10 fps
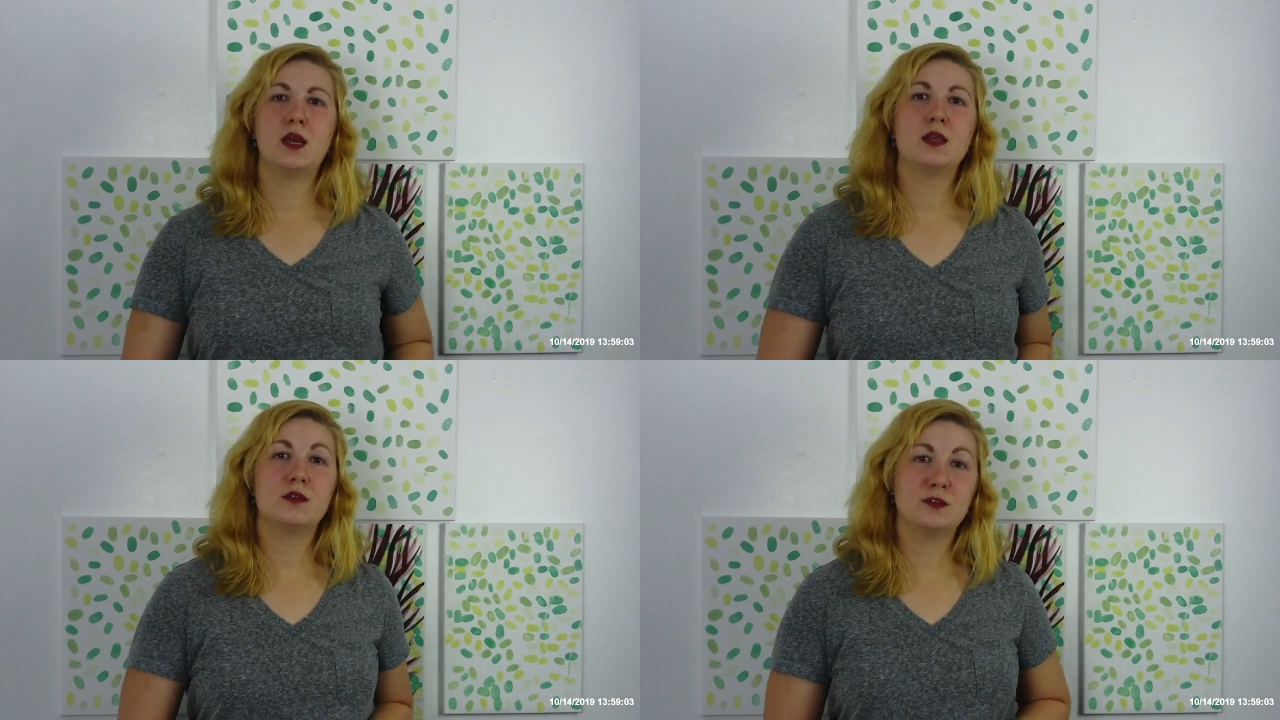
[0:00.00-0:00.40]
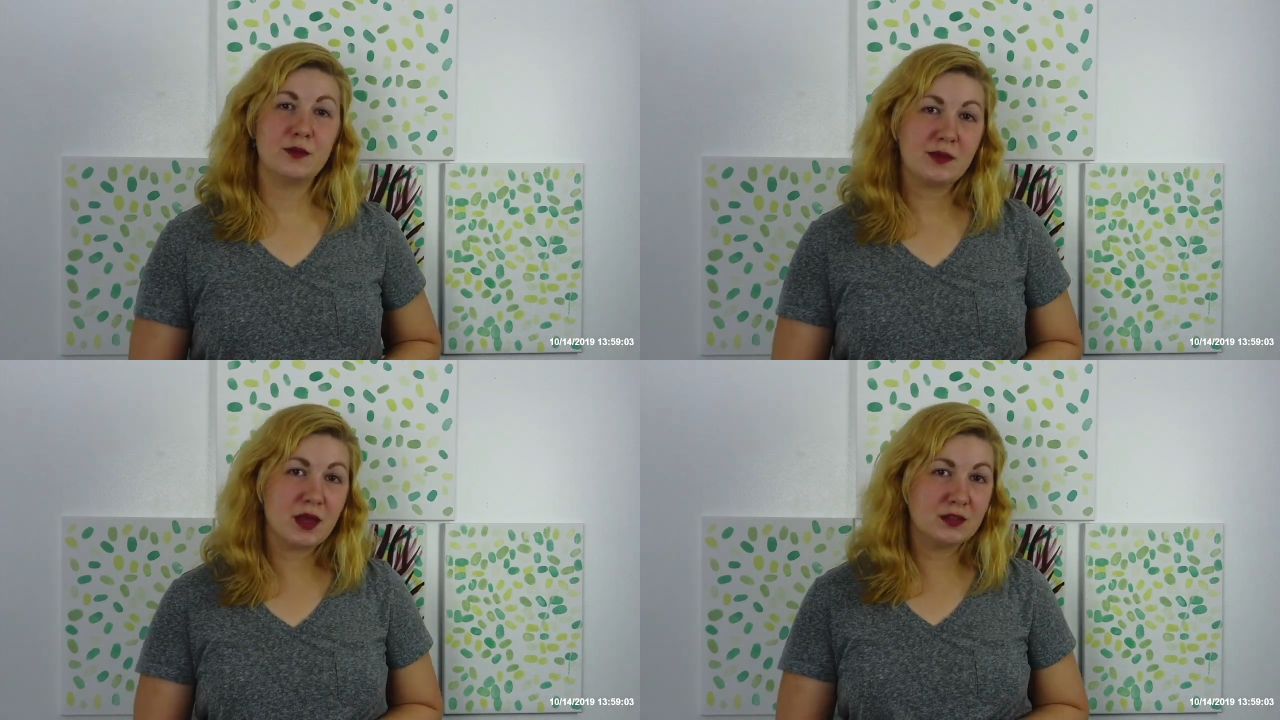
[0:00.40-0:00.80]
There's
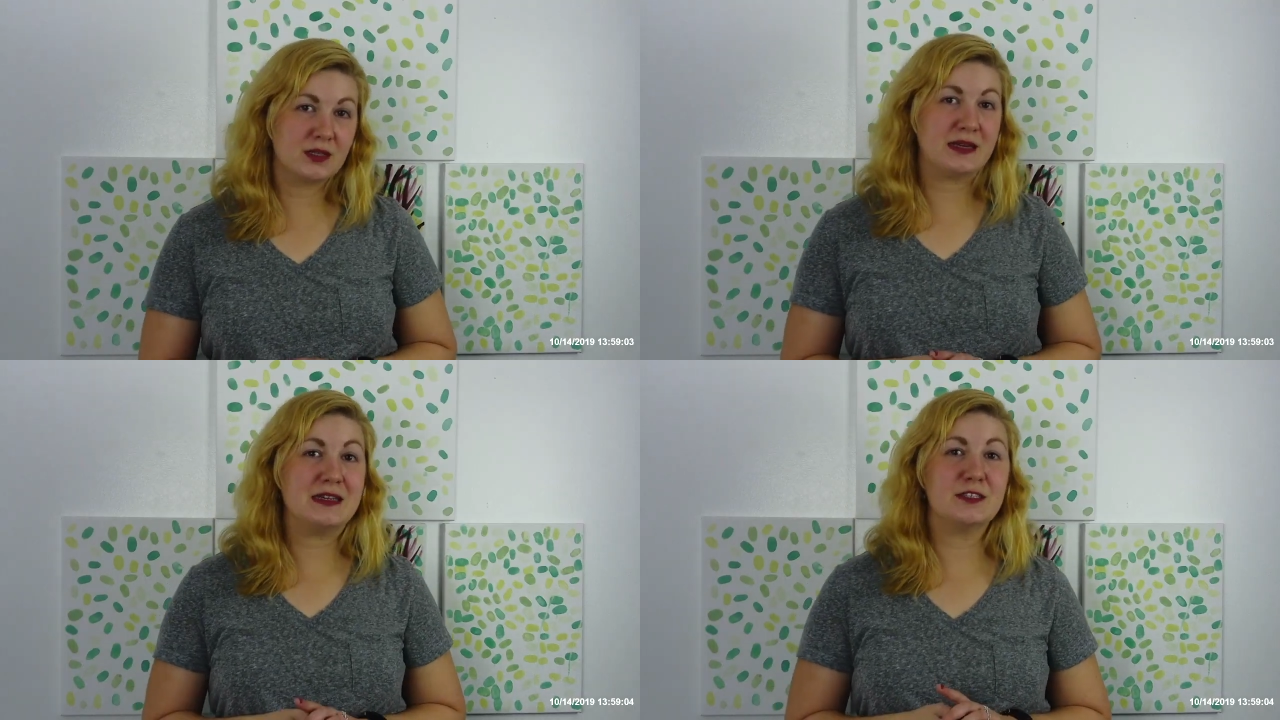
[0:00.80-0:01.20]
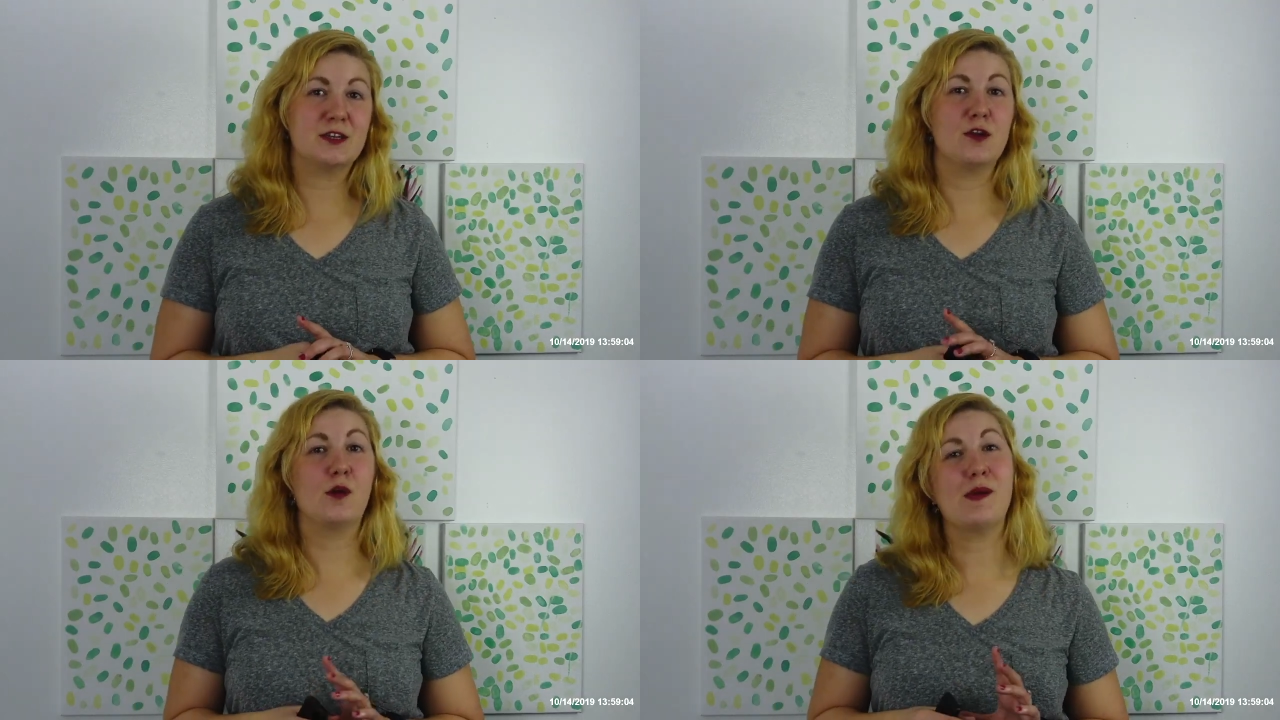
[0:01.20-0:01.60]
something else I need you
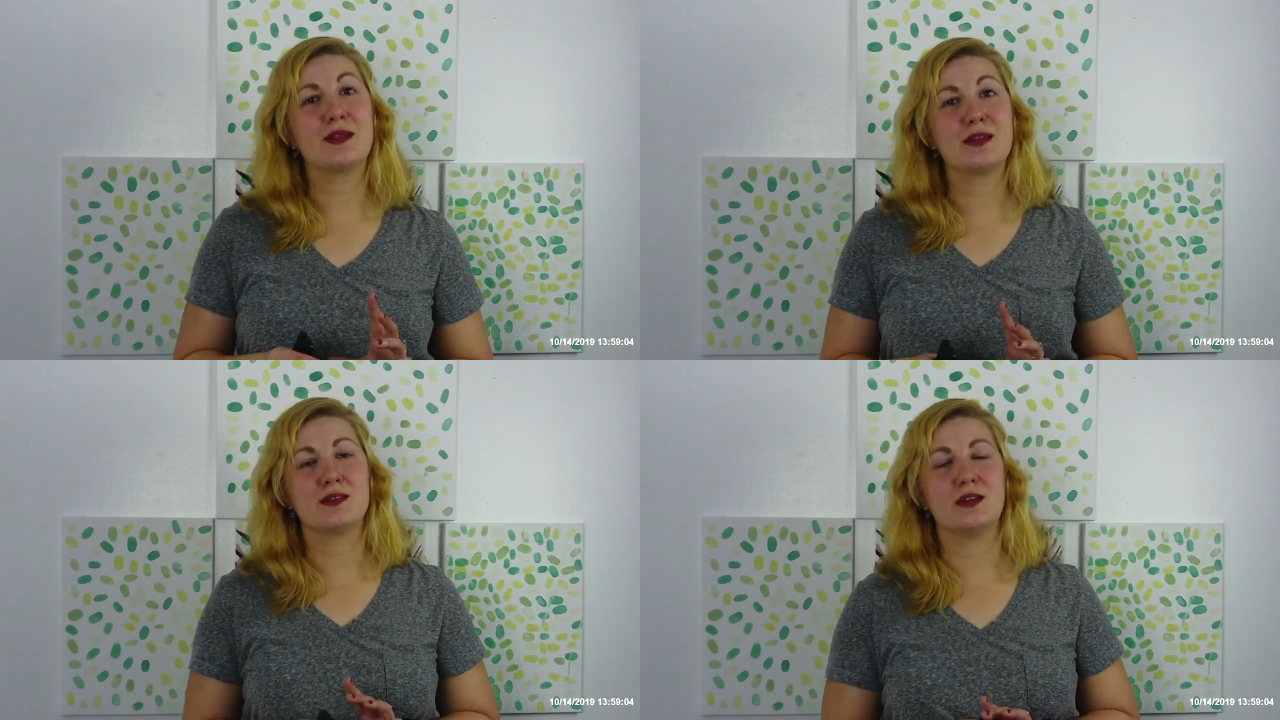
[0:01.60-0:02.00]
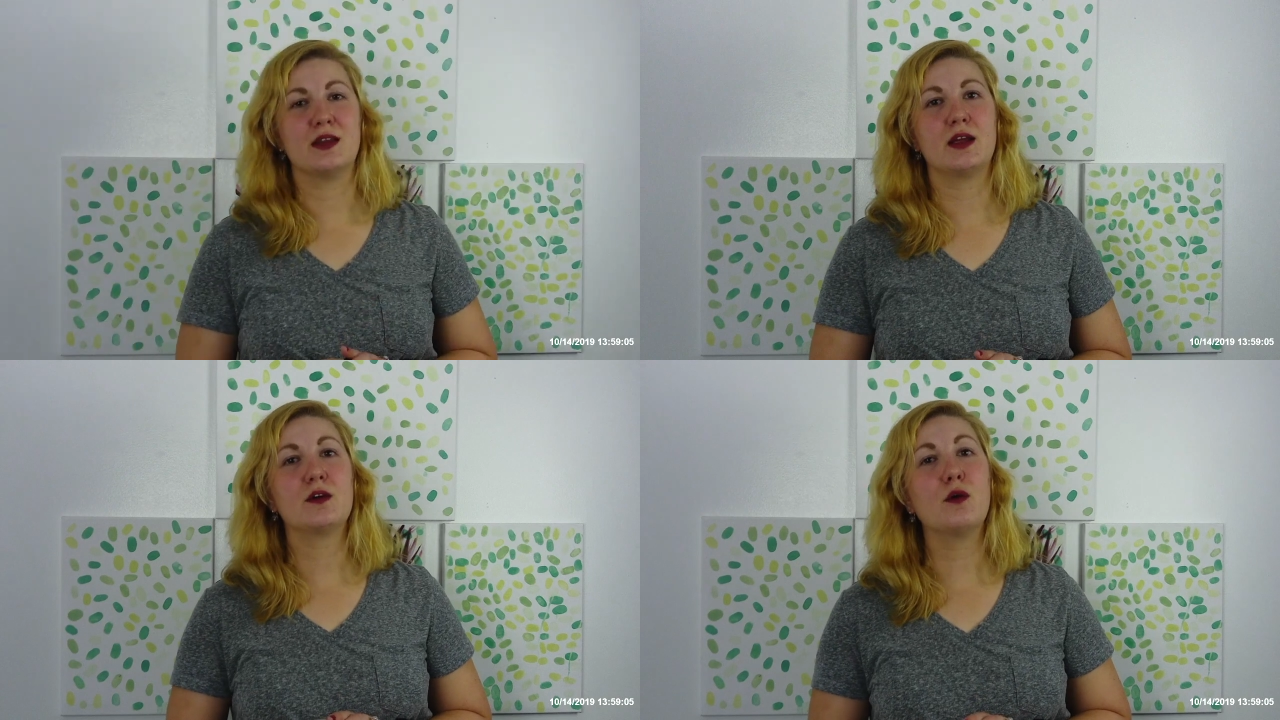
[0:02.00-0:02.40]
to know about the
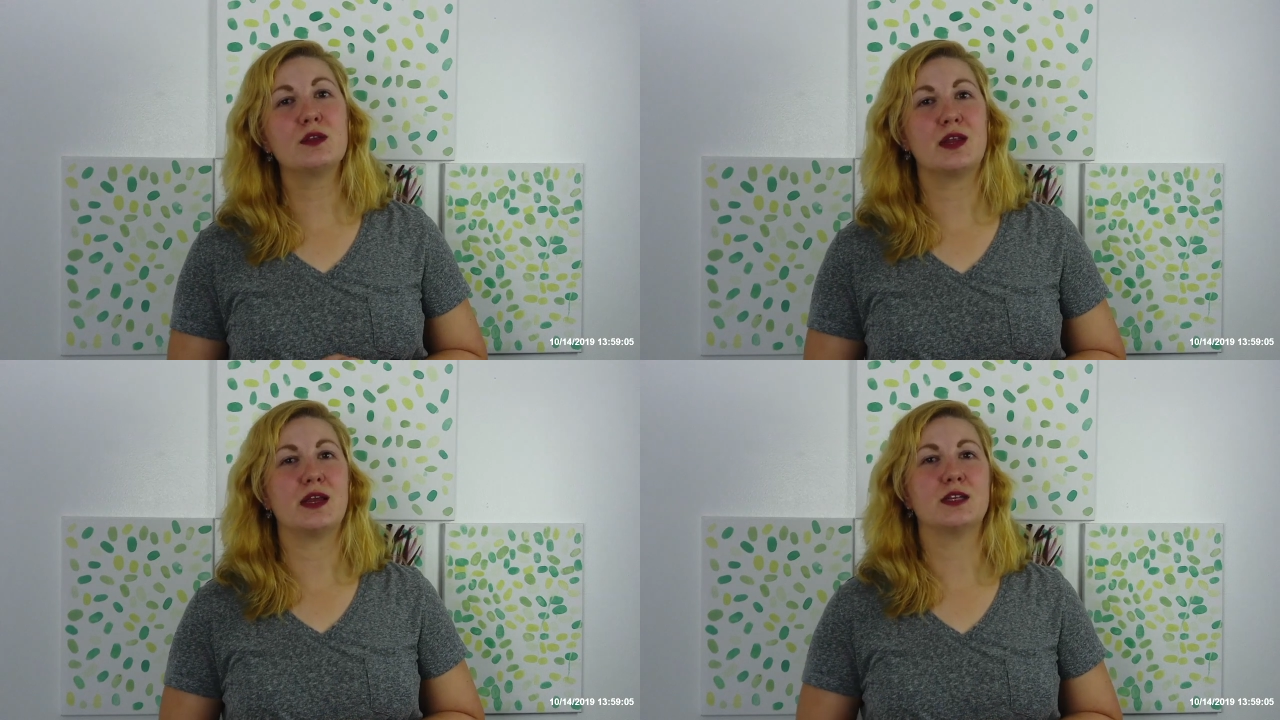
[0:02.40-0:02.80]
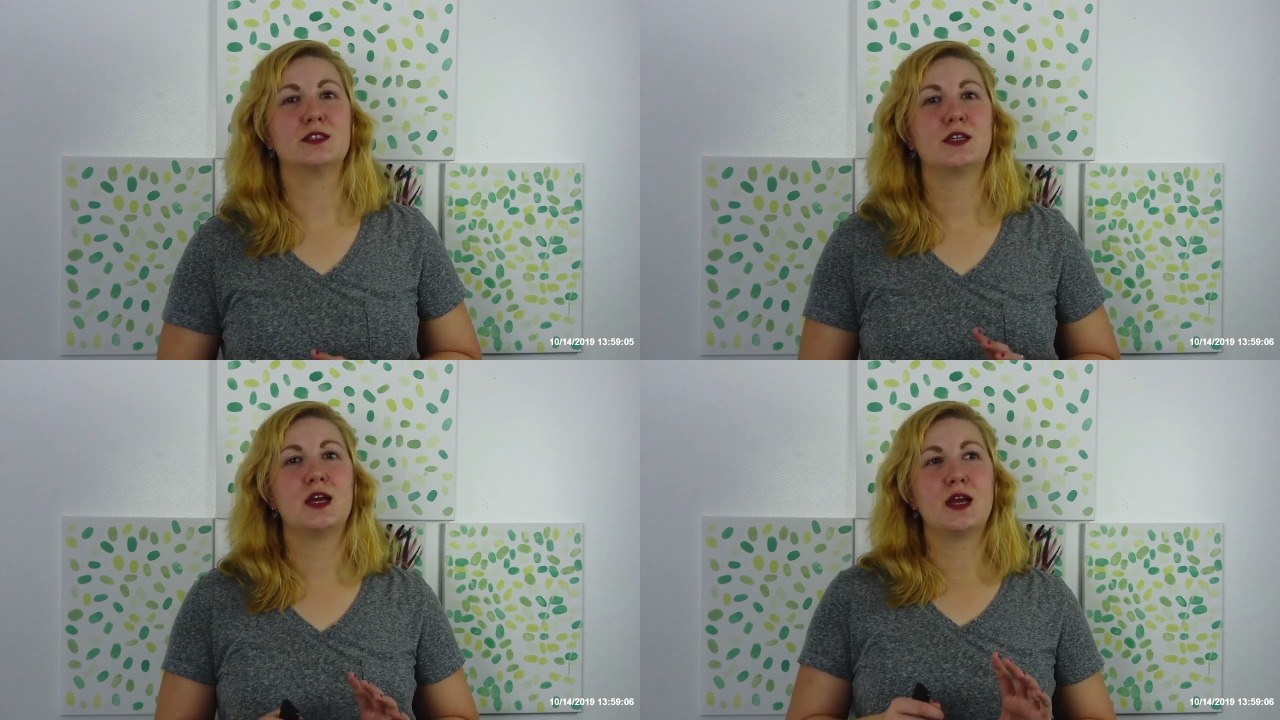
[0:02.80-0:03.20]
Athenian Golden
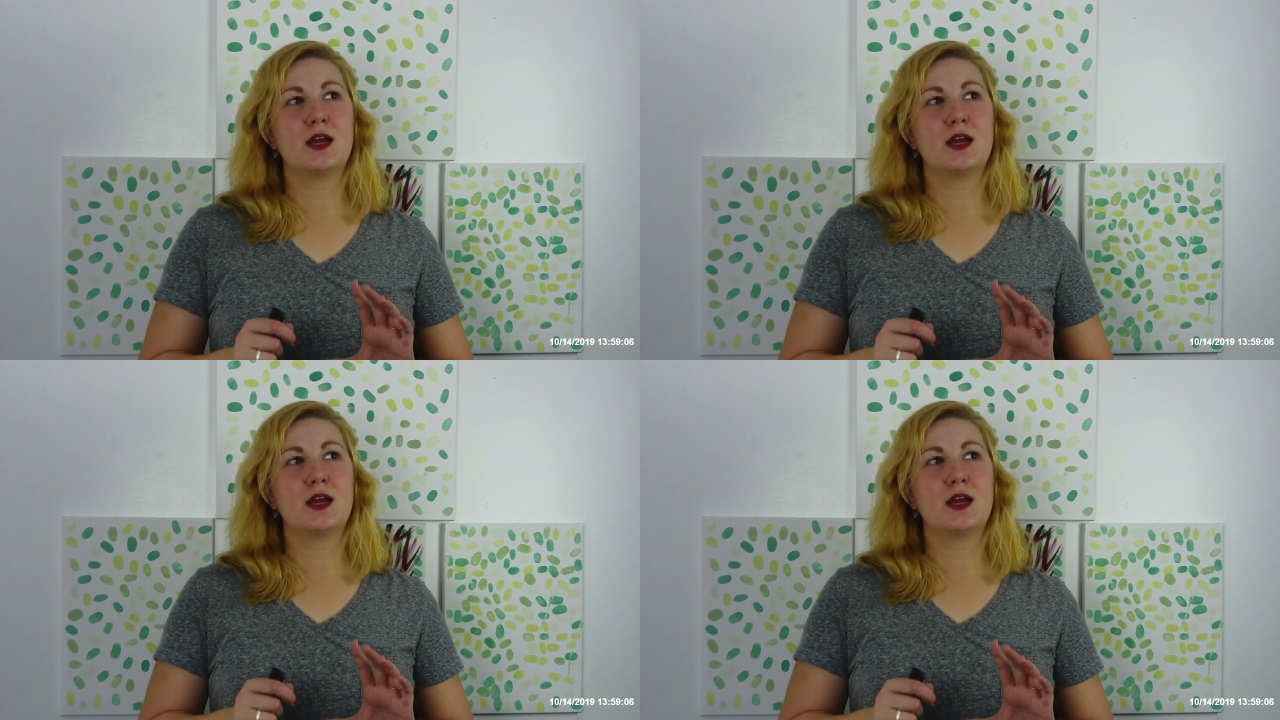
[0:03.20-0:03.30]
Age.